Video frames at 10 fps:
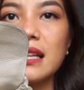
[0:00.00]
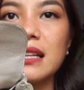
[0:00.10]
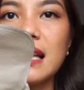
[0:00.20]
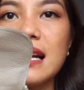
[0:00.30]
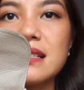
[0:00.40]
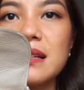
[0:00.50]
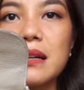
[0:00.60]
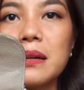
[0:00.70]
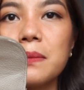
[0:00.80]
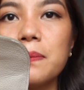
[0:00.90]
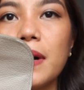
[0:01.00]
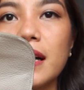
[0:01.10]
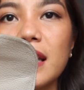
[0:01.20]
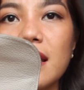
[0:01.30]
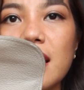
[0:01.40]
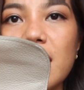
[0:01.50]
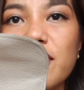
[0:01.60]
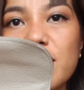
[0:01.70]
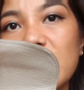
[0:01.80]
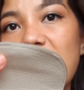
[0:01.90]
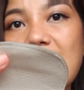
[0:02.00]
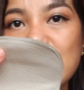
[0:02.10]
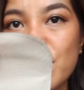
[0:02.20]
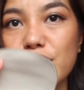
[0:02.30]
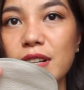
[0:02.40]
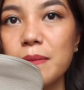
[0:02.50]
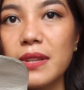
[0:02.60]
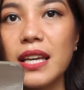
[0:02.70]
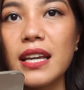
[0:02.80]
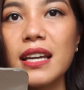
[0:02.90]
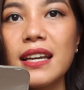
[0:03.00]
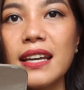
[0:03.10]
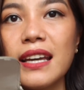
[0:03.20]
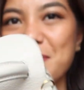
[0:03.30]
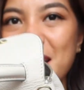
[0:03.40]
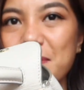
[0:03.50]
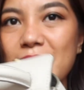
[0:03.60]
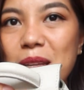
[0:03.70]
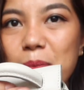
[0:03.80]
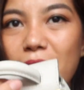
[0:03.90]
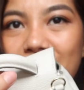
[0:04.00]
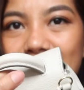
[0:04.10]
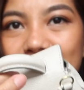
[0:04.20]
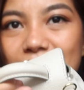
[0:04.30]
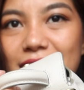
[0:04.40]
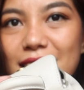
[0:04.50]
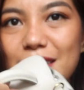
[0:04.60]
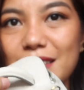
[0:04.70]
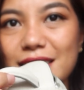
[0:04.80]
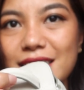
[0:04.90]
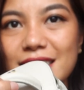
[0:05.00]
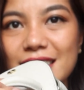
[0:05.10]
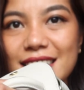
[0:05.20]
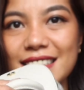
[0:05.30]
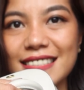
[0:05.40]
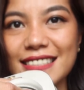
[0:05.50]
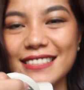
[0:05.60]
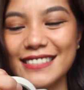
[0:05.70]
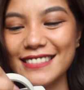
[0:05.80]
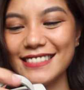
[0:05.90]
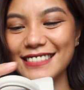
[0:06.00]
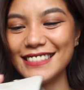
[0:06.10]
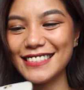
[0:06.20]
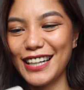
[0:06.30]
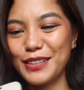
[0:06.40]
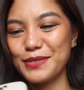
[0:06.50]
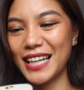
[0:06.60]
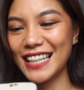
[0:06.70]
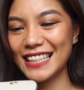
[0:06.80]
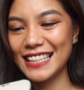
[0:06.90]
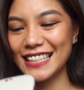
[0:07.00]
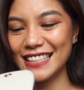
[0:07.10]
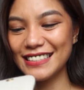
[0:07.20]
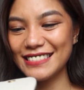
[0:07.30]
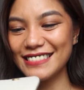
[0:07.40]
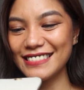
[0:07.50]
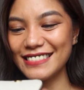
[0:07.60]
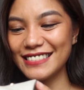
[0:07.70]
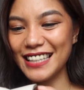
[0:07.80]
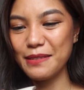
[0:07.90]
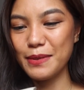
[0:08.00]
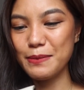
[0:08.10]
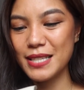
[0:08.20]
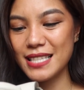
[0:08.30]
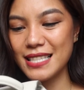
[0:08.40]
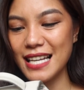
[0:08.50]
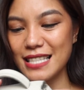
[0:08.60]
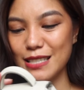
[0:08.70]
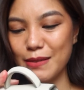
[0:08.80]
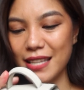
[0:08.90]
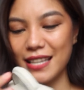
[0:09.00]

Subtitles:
it. It has a pocket there for cash or something. May mini pocket din dito. Ayun, sobrang cute. I'm obsessed with